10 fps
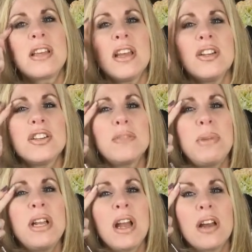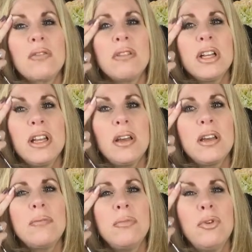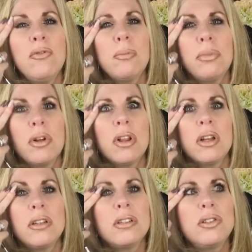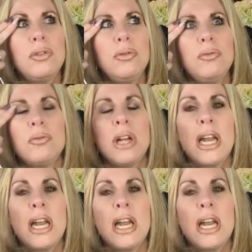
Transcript: skin just be like really movable and too